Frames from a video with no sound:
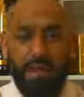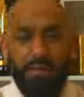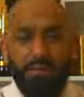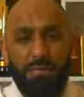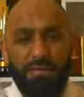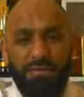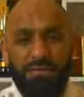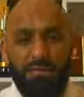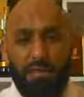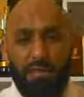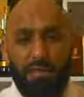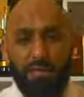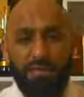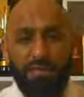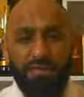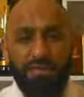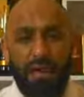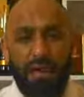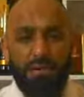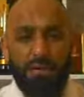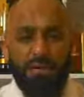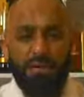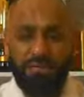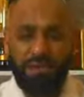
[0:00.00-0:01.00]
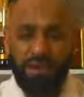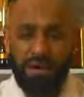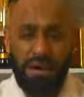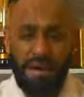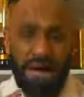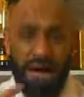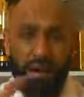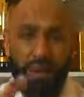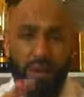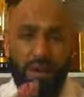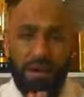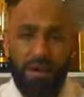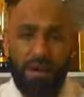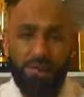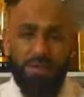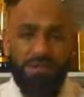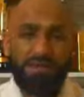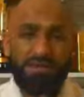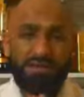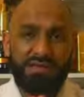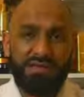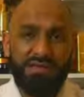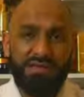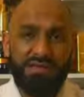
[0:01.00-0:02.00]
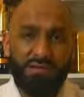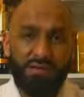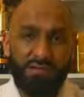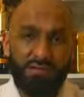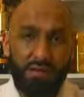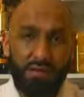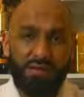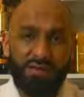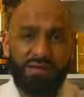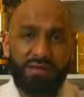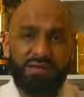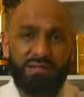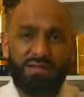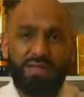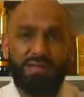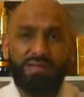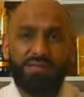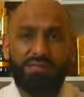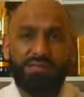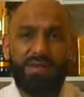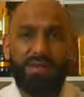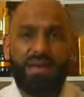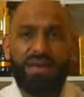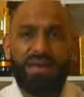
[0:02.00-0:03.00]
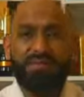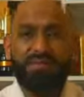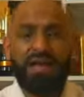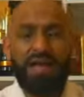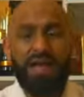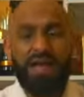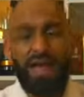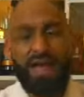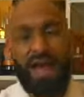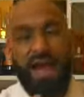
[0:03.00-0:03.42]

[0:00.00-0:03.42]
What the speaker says: Performance, however, I went with 4 to 6 sprays,